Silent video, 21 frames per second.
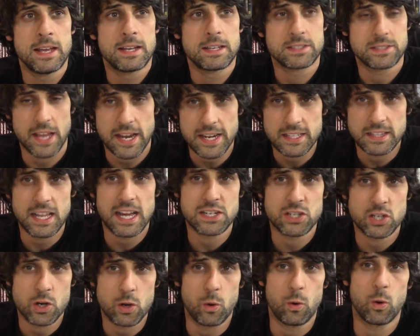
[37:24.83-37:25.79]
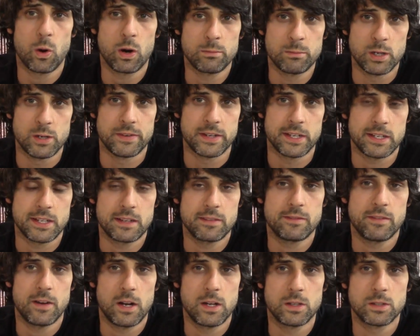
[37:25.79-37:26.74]
psychological horror movie.
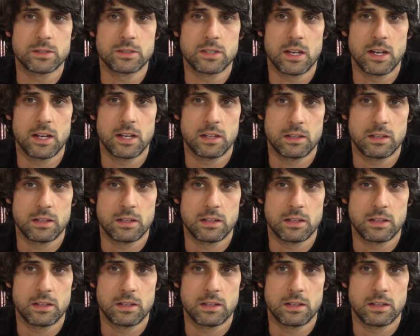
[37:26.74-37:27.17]
It follows